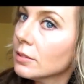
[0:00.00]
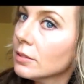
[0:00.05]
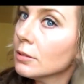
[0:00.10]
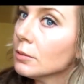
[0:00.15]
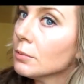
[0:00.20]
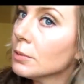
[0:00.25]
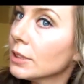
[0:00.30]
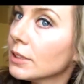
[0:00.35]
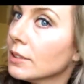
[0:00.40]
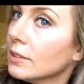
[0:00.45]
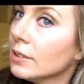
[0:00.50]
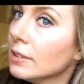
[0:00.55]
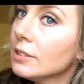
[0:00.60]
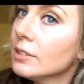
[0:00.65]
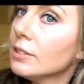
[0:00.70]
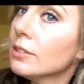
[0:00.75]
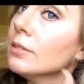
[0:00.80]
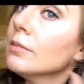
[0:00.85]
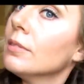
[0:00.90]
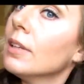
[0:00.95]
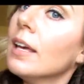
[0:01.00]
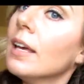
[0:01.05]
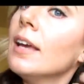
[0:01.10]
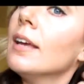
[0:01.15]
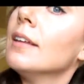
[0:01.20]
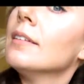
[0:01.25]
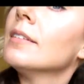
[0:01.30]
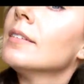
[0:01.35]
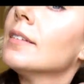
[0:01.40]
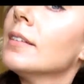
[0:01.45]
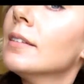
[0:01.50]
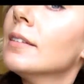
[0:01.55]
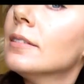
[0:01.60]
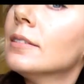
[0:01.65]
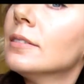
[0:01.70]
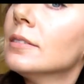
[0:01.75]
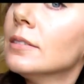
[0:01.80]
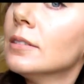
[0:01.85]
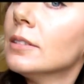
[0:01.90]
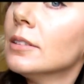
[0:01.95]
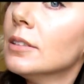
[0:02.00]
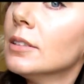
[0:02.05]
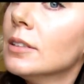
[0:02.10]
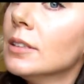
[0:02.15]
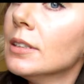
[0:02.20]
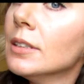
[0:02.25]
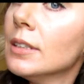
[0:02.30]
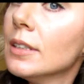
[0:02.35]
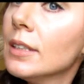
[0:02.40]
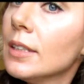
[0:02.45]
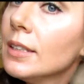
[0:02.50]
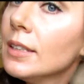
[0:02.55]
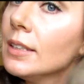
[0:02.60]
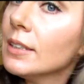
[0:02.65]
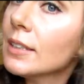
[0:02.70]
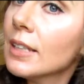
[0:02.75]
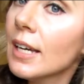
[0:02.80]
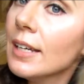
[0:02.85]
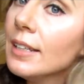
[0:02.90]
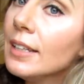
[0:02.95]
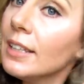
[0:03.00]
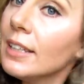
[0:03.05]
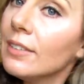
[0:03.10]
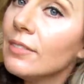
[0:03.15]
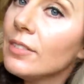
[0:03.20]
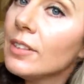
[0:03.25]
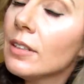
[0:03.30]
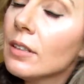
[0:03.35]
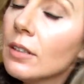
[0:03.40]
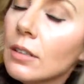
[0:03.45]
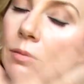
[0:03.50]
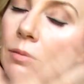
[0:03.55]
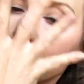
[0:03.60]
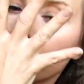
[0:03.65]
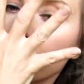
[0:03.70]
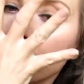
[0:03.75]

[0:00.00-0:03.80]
work this through the ends. And it kind of gives it, oh,